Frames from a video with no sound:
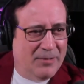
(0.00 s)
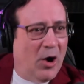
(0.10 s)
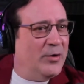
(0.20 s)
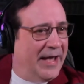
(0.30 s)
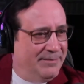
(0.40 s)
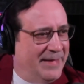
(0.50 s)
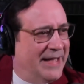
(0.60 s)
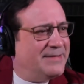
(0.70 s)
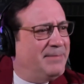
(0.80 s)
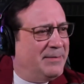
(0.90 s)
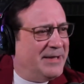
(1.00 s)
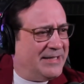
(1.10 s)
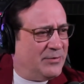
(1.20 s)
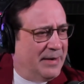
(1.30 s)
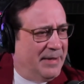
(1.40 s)
Okay, that maybe mm -hmm.
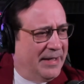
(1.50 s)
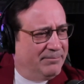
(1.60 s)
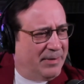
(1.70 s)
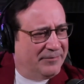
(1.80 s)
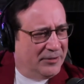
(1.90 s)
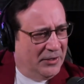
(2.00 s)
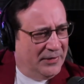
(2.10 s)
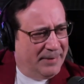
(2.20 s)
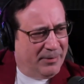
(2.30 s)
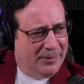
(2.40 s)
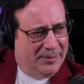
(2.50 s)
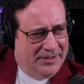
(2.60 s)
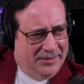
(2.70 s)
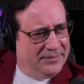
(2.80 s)
that's what I meant. Buffalo, yeah. not barbecue.